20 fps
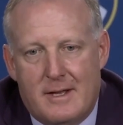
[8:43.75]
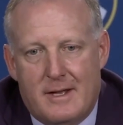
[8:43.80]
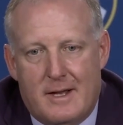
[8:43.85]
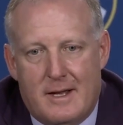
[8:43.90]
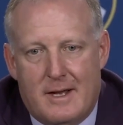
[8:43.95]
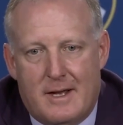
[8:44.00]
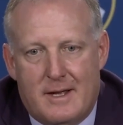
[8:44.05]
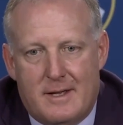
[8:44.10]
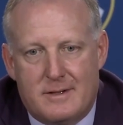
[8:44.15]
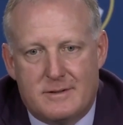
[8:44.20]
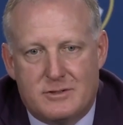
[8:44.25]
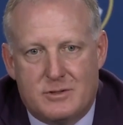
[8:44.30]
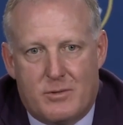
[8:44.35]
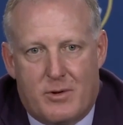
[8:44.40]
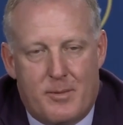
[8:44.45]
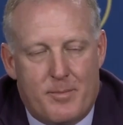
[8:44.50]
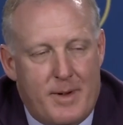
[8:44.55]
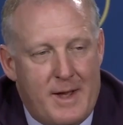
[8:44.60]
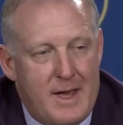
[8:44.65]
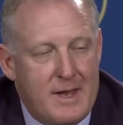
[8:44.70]
to
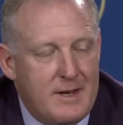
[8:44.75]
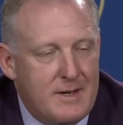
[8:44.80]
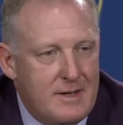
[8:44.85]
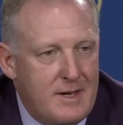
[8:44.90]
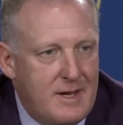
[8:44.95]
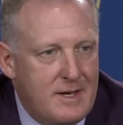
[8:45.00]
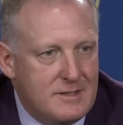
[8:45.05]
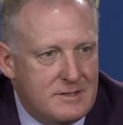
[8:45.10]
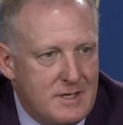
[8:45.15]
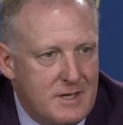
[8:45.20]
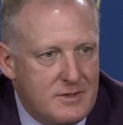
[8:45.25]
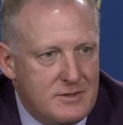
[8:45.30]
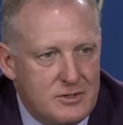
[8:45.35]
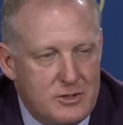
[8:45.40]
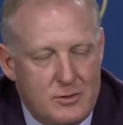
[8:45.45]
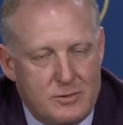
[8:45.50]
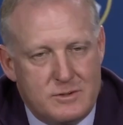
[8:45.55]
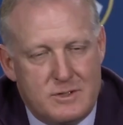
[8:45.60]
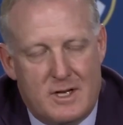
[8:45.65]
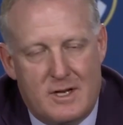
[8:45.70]
our padded days on
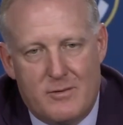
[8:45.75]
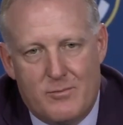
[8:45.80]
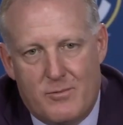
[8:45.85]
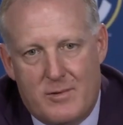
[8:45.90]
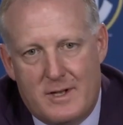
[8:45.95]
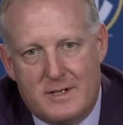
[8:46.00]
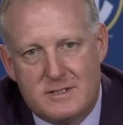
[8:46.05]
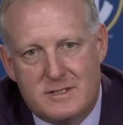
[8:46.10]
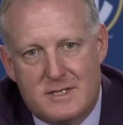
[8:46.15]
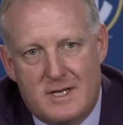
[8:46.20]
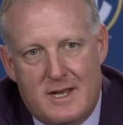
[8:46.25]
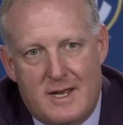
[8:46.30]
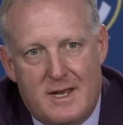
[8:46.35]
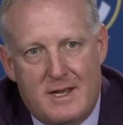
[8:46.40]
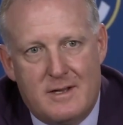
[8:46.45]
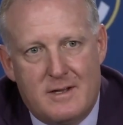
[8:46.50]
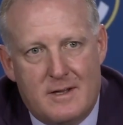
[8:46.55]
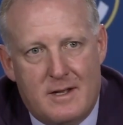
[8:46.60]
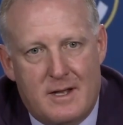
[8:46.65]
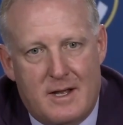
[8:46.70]
Tuesday and
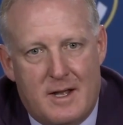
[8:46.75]
Wednesday,